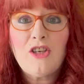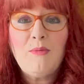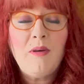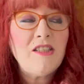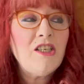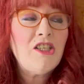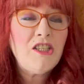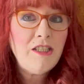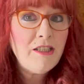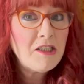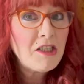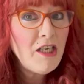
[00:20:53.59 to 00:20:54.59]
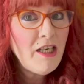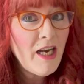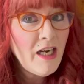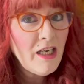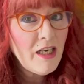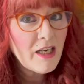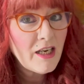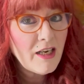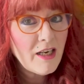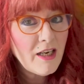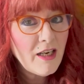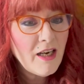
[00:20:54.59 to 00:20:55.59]
much. And she's Canadian.
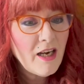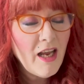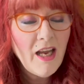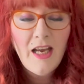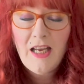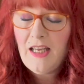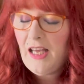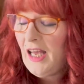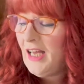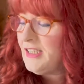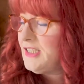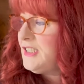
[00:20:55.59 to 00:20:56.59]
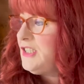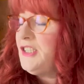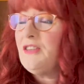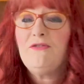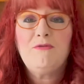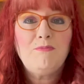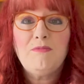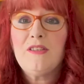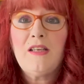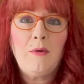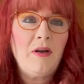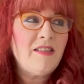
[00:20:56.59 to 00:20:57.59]
Yes, she's
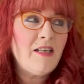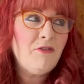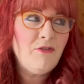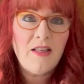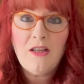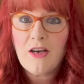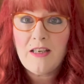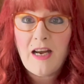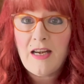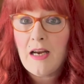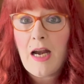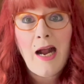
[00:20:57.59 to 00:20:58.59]
I want to say fellow Canadian.